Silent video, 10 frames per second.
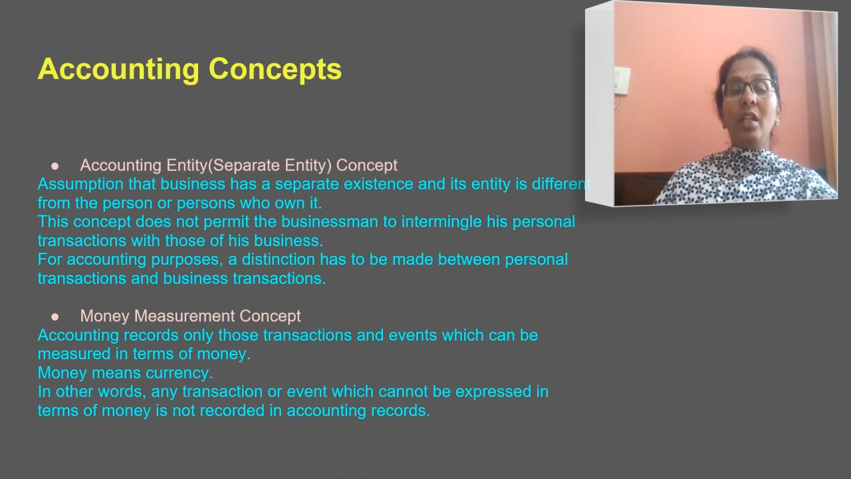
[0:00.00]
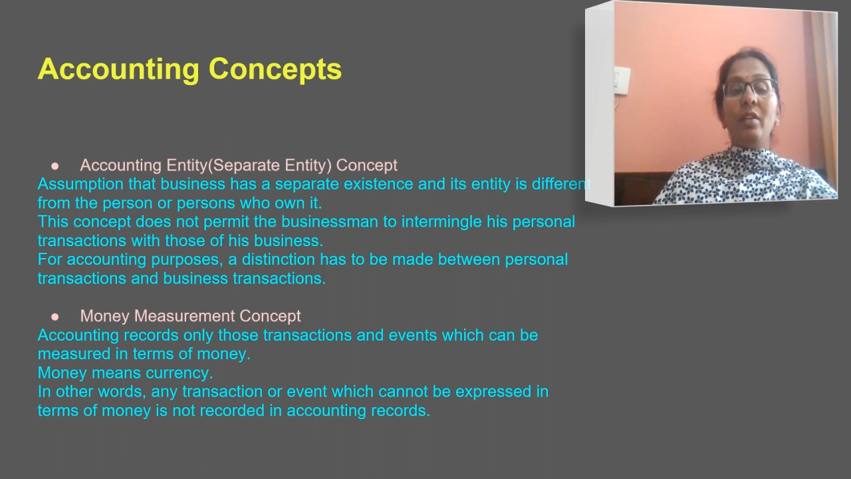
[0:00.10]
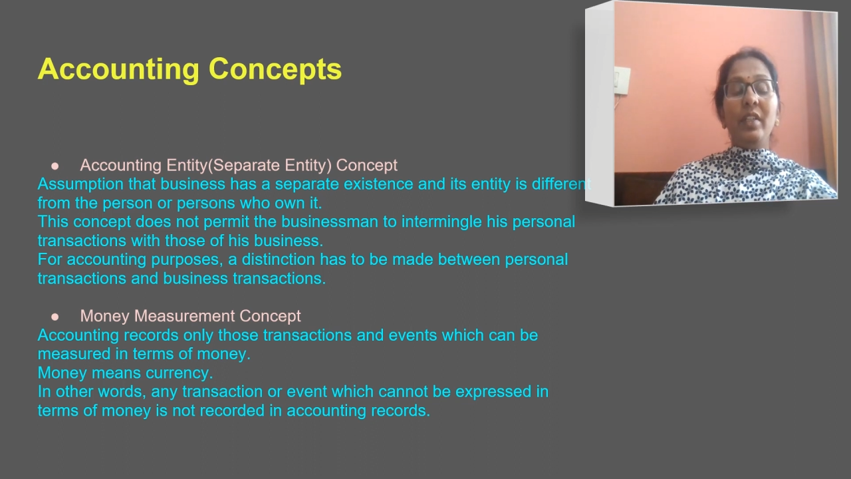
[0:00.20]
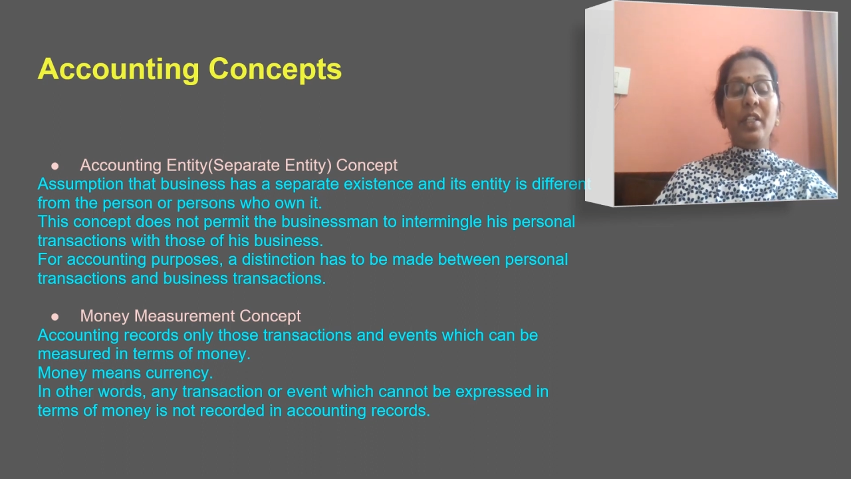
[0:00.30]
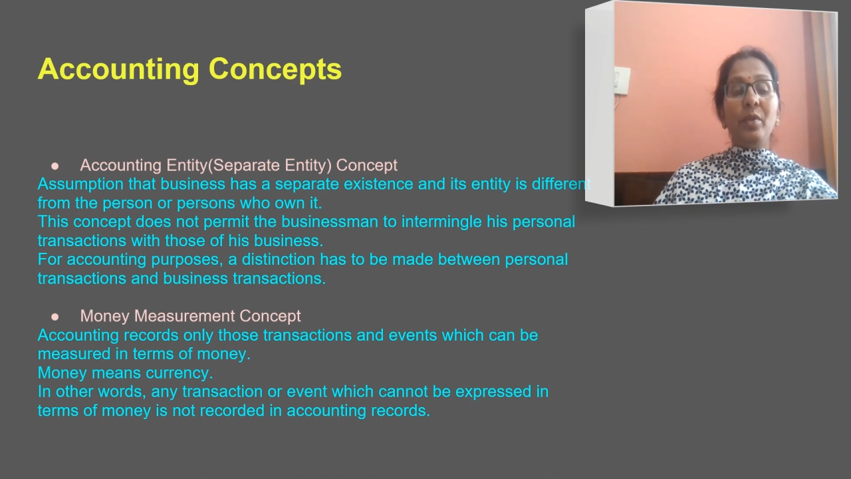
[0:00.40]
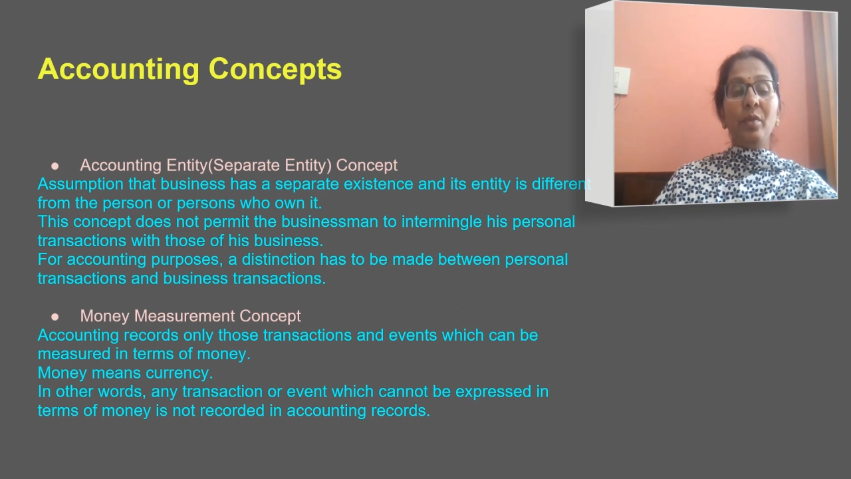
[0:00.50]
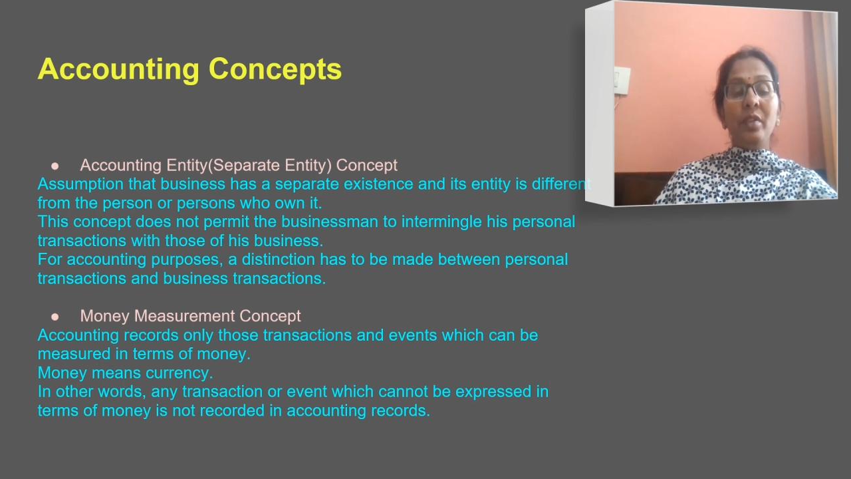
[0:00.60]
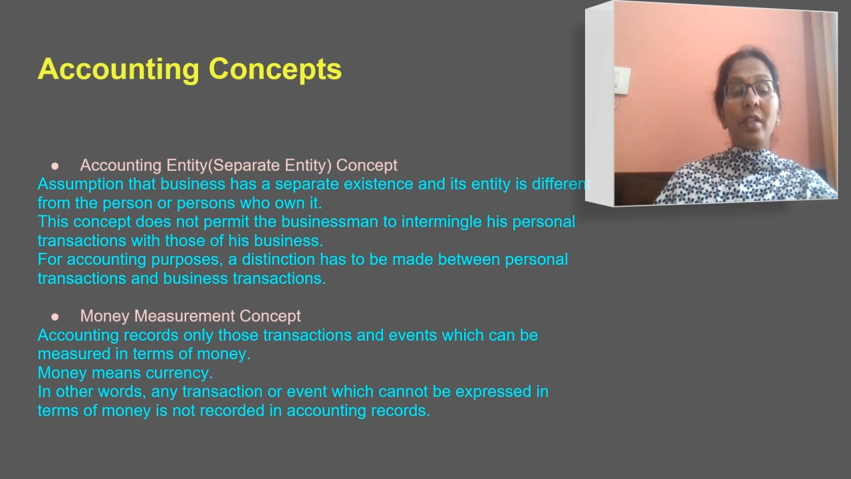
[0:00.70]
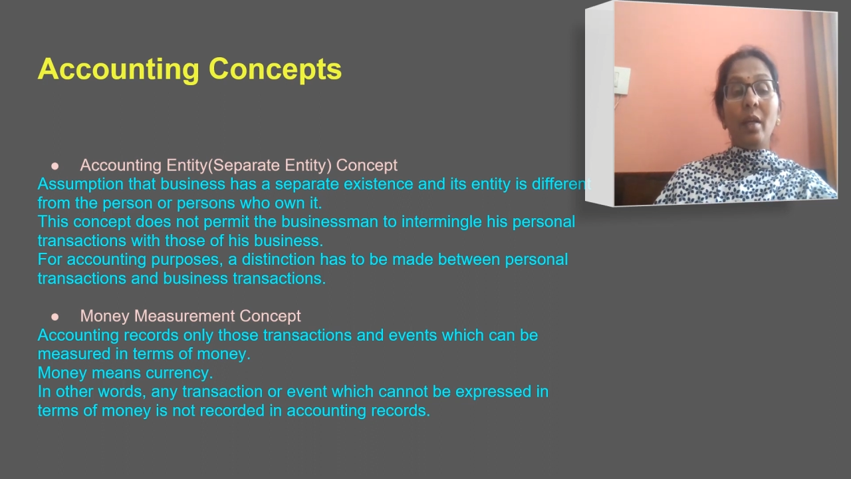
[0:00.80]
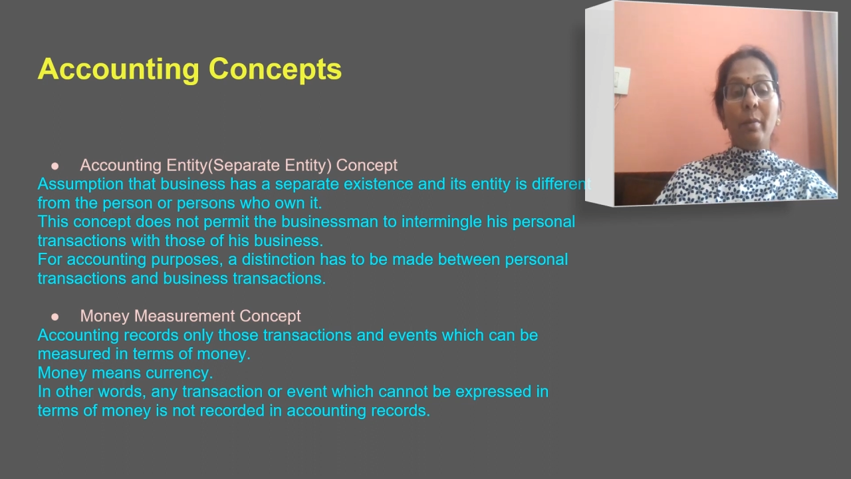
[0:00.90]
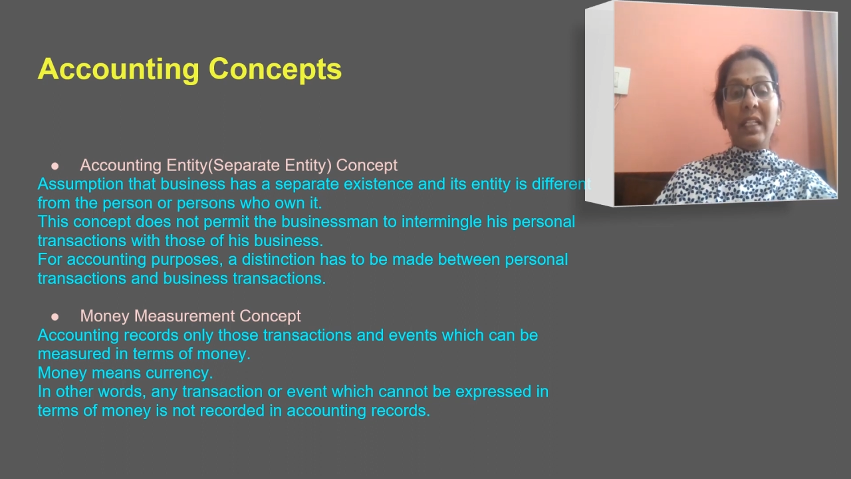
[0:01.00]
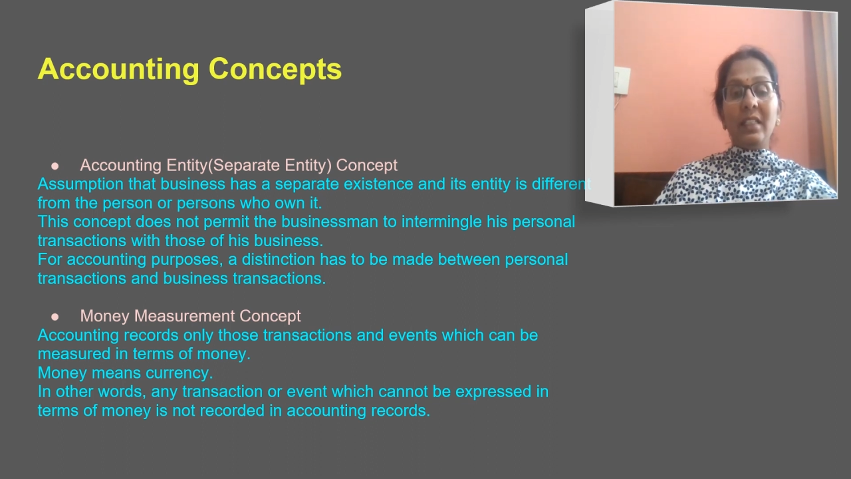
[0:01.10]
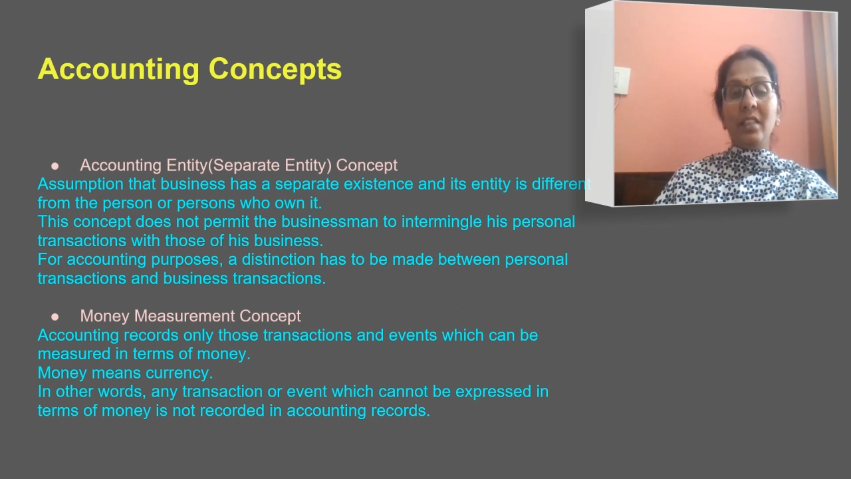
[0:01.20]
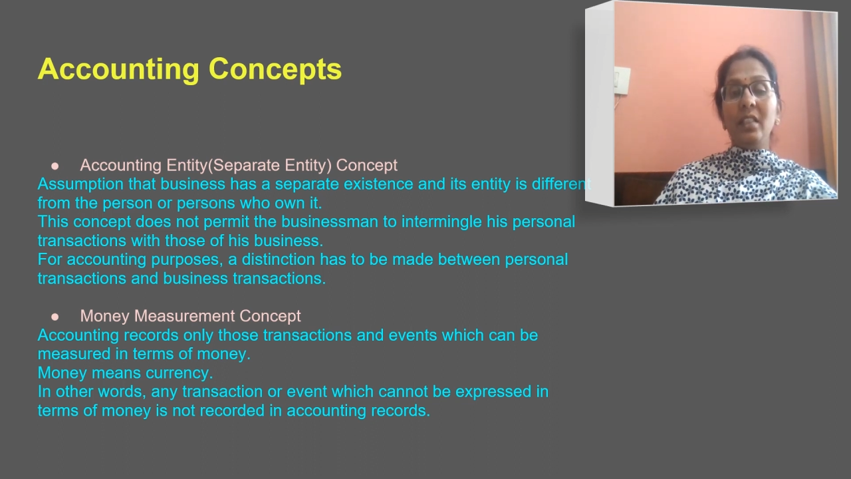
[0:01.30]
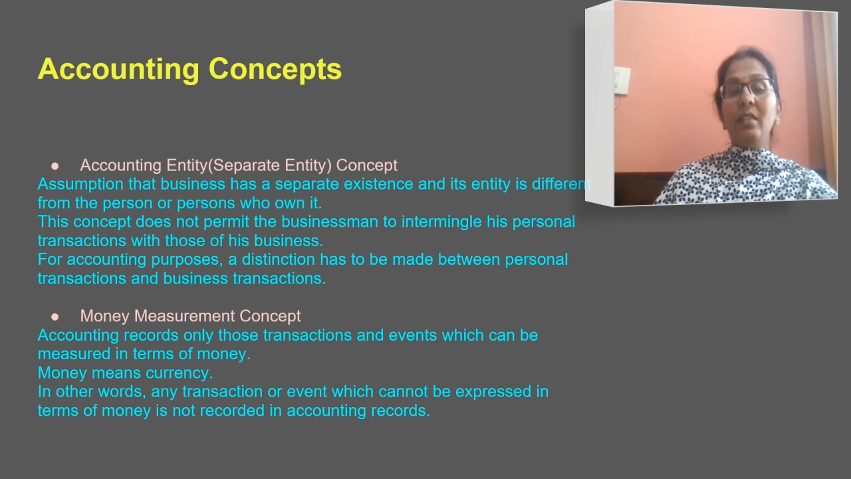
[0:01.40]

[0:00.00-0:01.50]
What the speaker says: we don't mix it,